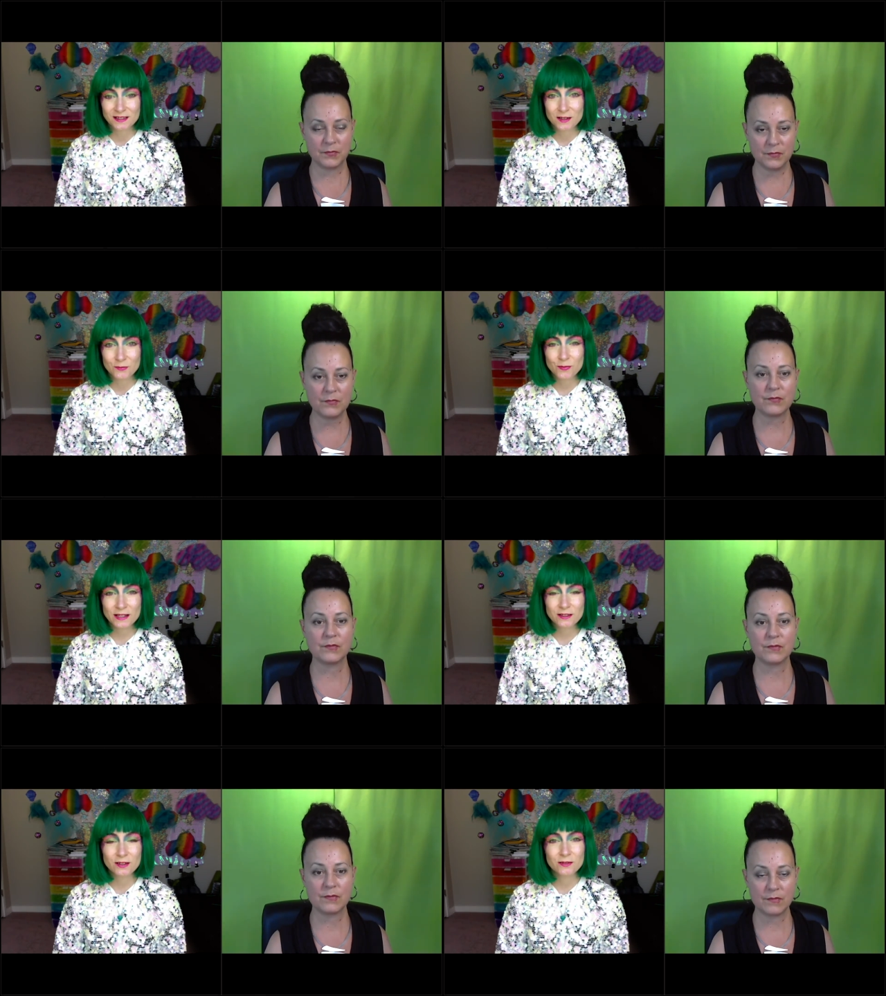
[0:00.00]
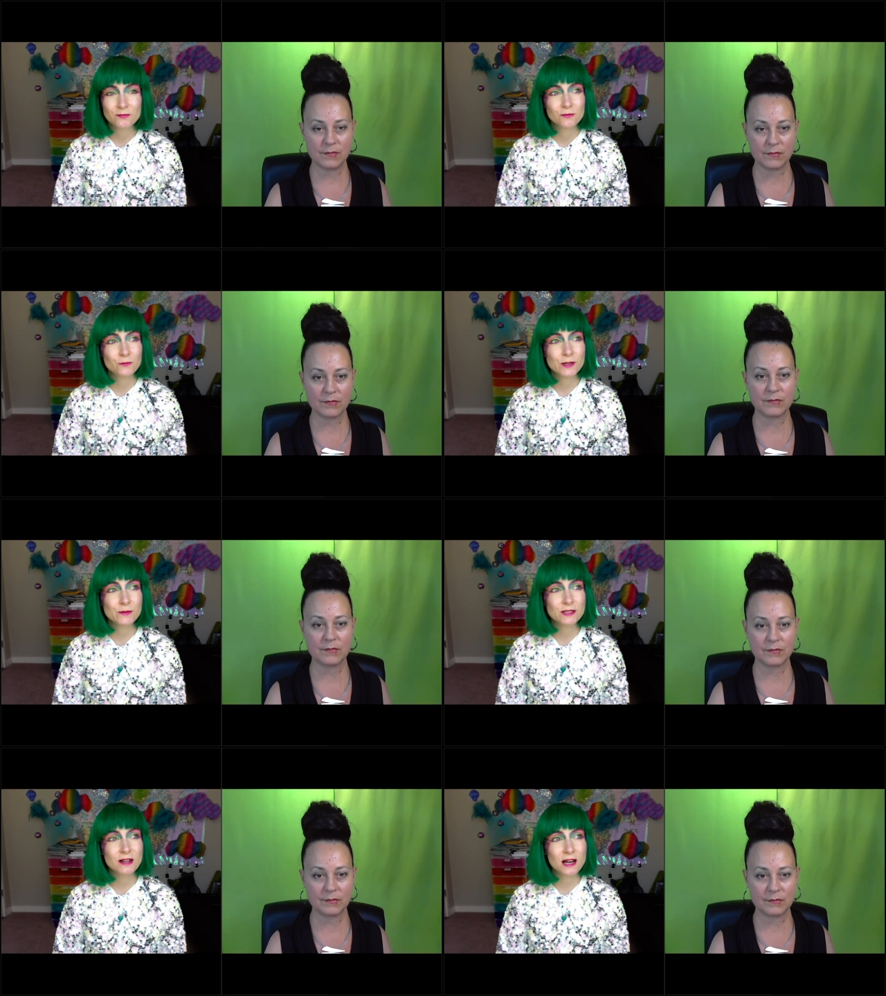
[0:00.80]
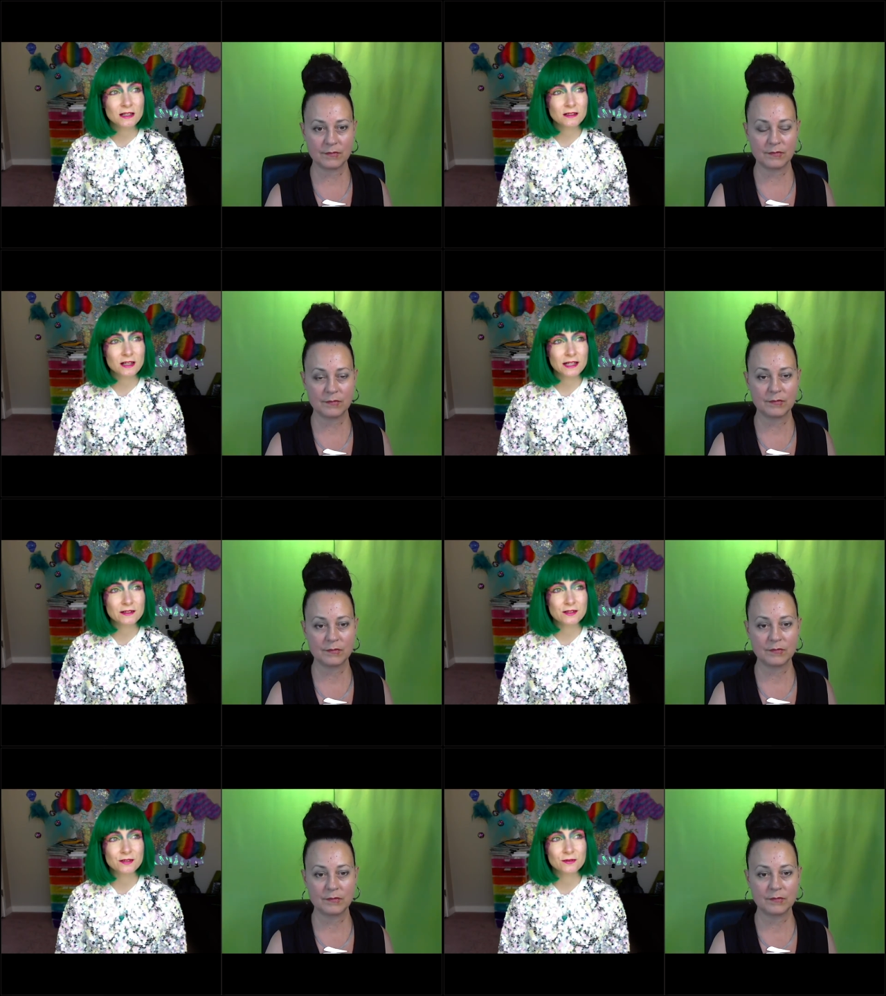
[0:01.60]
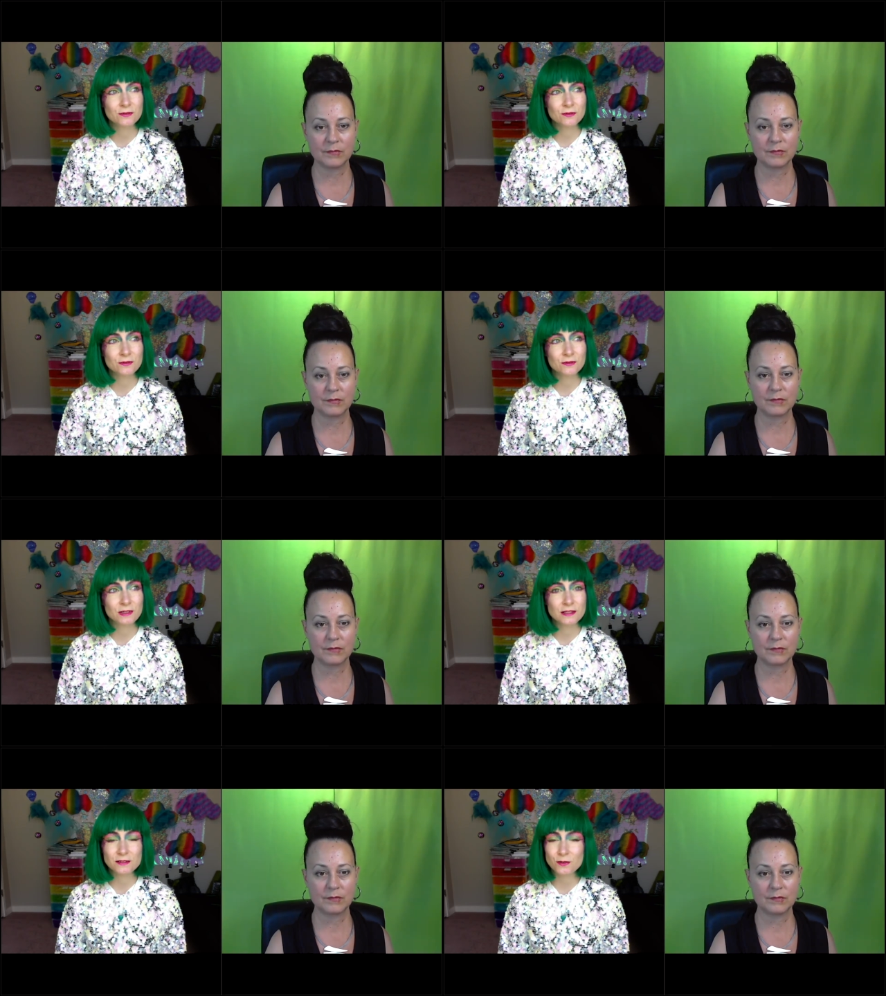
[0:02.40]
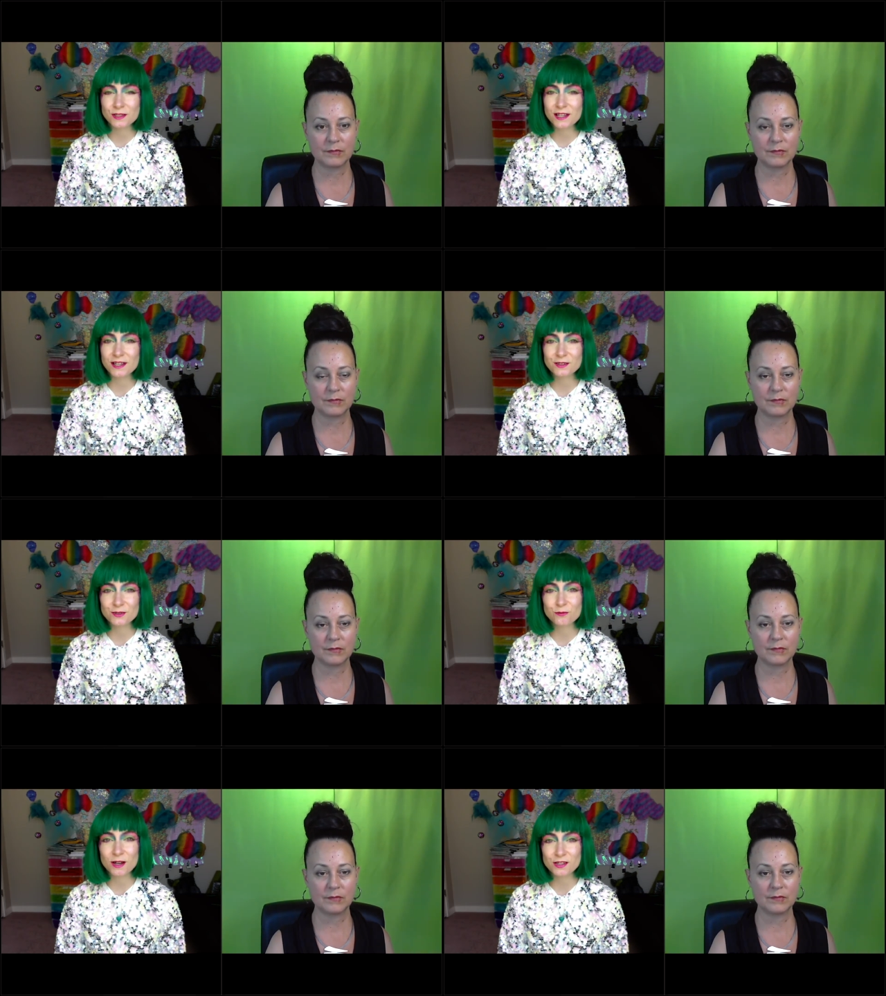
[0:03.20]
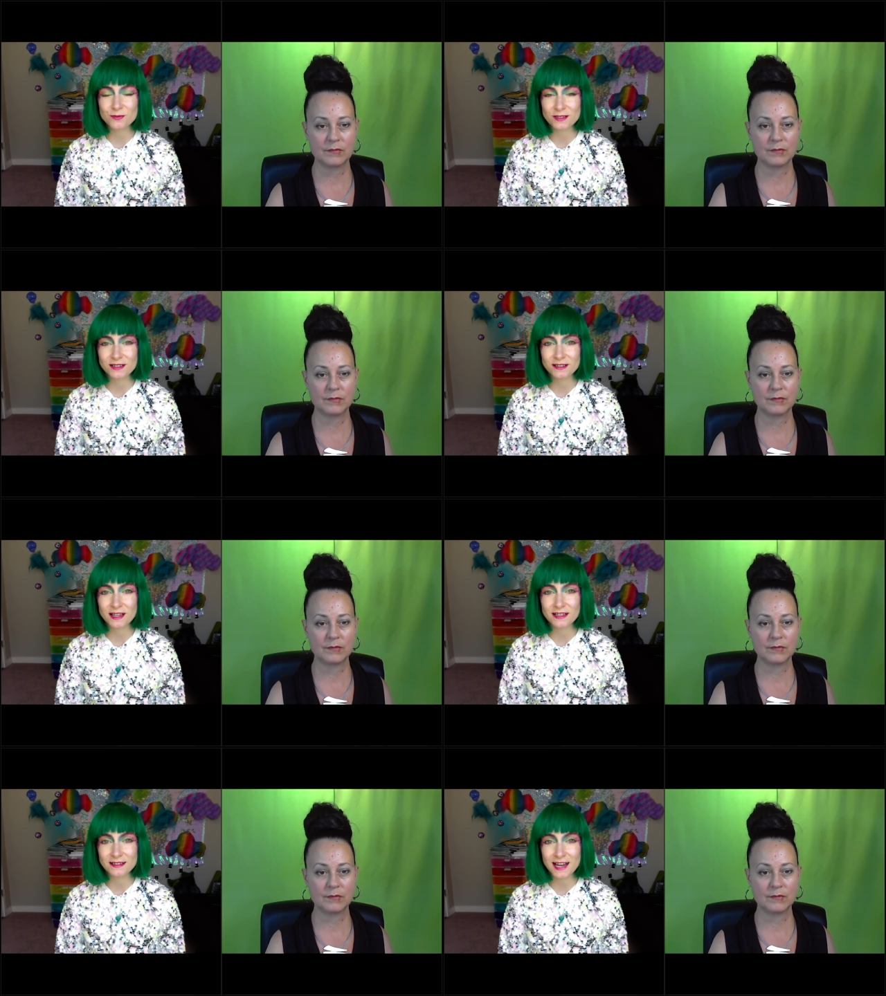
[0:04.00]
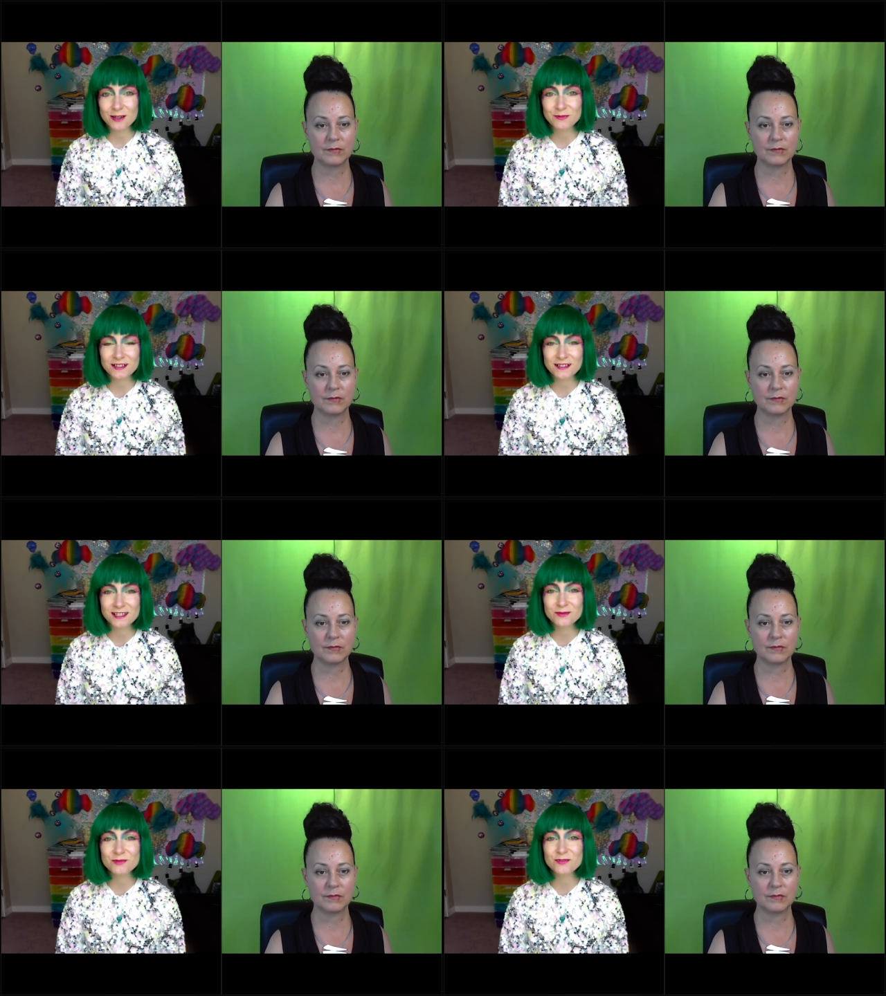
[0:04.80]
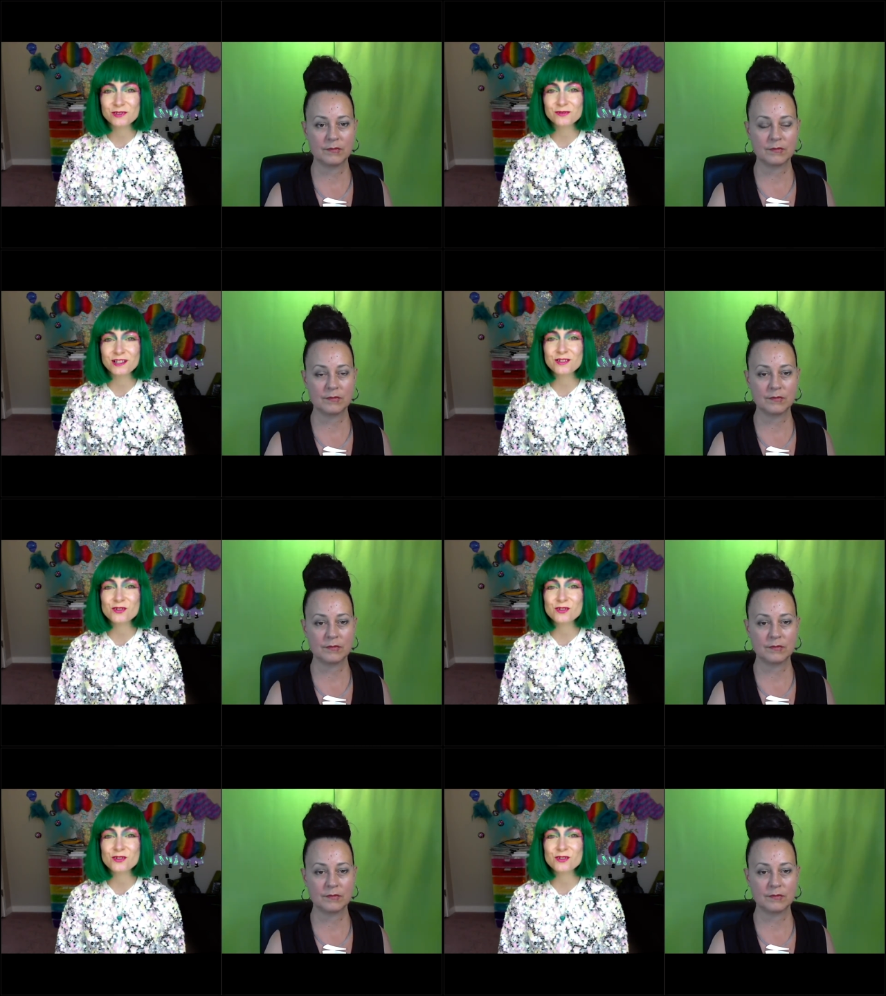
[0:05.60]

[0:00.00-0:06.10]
Speaker 1: But we would not like to associate too much with it like that because some of you